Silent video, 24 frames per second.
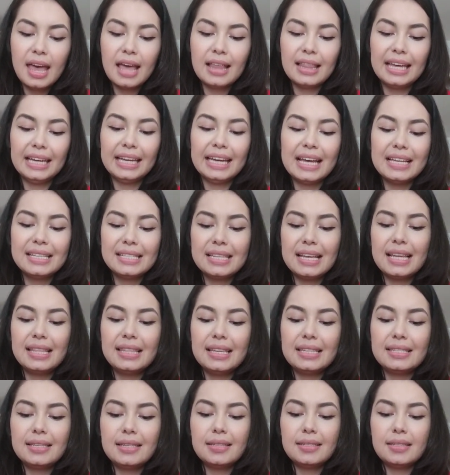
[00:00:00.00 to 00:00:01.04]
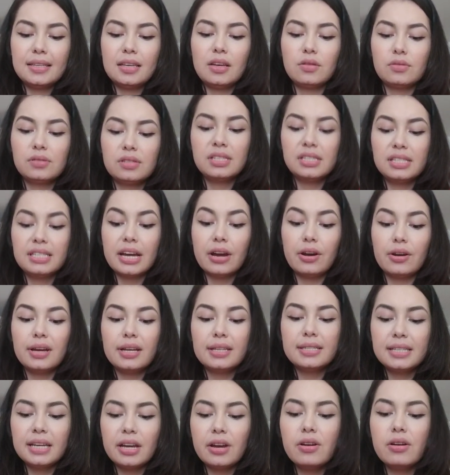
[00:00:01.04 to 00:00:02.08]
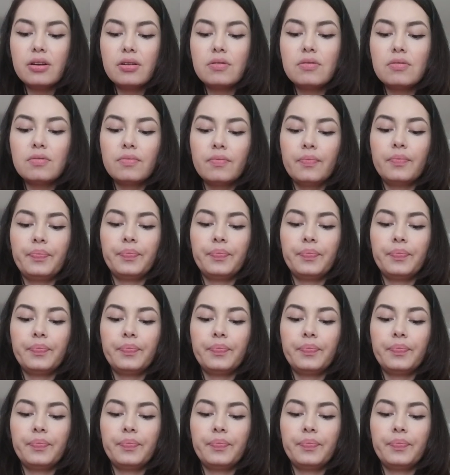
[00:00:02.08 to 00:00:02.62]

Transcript: And like I said, this is the Ostara Tarot.